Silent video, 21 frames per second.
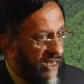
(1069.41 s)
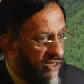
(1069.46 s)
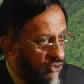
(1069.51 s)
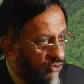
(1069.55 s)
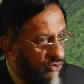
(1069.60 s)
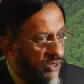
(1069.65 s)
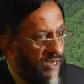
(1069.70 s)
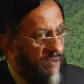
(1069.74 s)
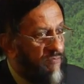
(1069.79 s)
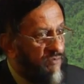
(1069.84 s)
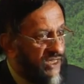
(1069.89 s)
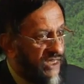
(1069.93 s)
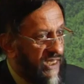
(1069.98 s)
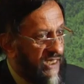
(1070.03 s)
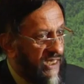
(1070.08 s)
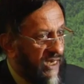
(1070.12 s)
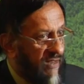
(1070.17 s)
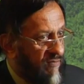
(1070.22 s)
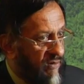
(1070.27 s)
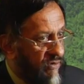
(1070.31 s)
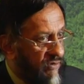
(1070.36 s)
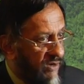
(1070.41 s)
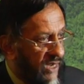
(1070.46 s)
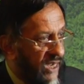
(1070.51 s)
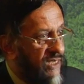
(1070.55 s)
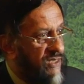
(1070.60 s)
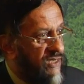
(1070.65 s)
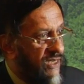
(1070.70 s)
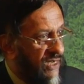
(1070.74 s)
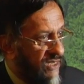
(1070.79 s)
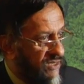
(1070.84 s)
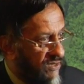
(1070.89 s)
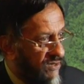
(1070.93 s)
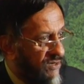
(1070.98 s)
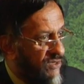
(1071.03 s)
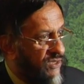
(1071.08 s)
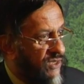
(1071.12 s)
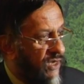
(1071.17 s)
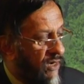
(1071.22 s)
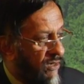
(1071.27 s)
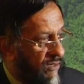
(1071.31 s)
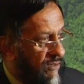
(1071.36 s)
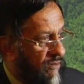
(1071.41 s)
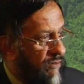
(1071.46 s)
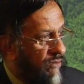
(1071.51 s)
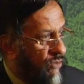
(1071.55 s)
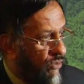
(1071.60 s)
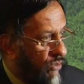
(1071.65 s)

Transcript: extreme sea level rise as a result